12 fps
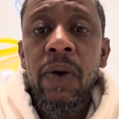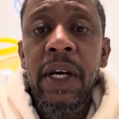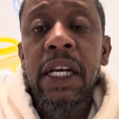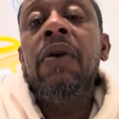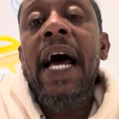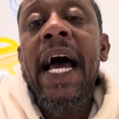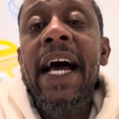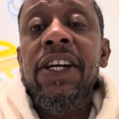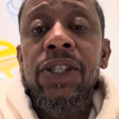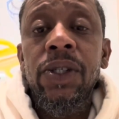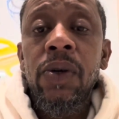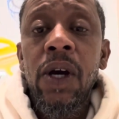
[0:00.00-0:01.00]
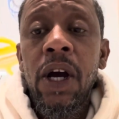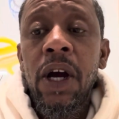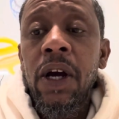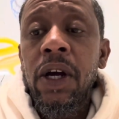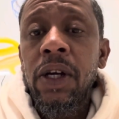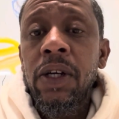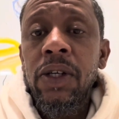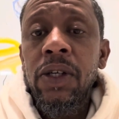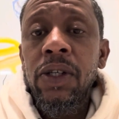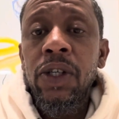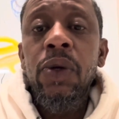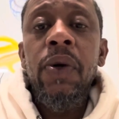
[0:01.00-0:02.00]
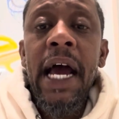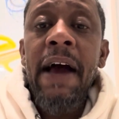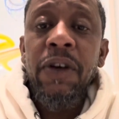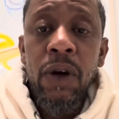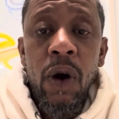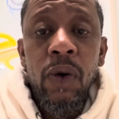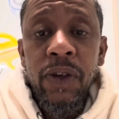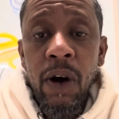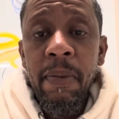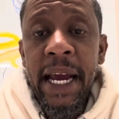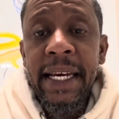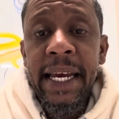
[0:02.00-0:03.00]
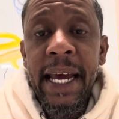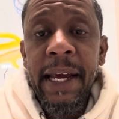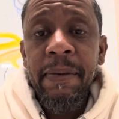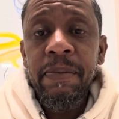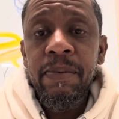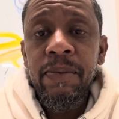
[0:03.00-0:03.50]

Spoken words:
and it'll ask you, do you have your own domain name?